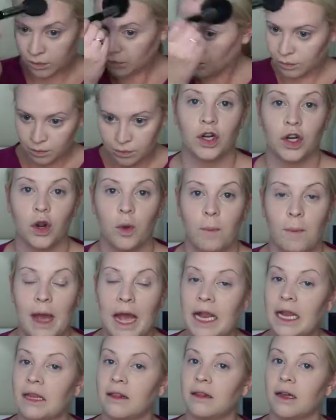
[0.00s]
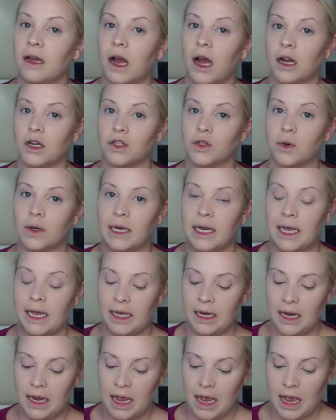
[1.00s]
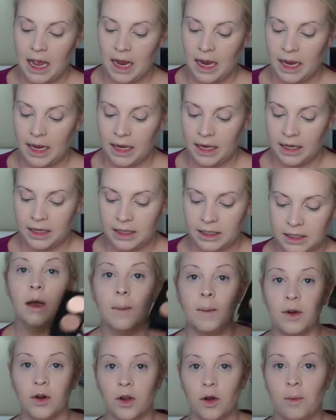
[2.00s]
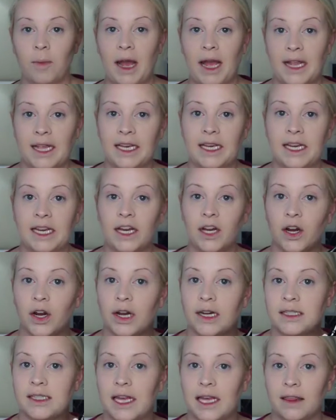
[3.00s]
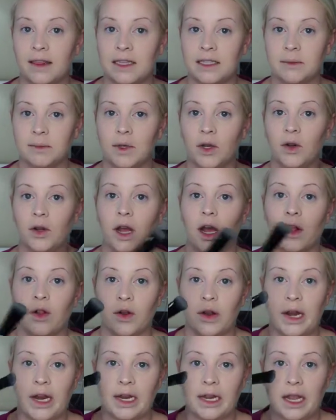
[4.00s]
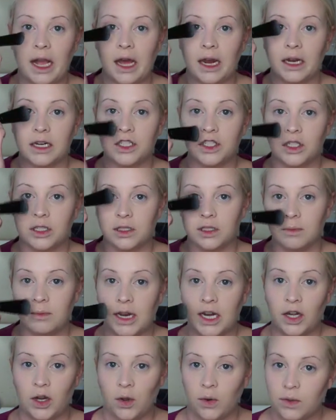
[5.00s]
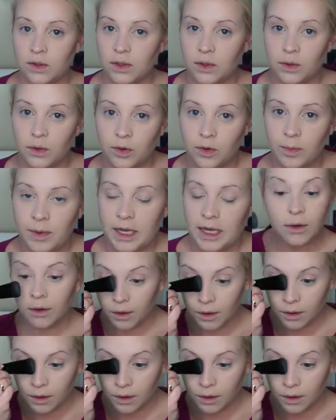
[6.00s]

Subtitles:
I'm gonna go back in the contour kit and go back in here and take this middle color and kind of chisel my nose a little bit.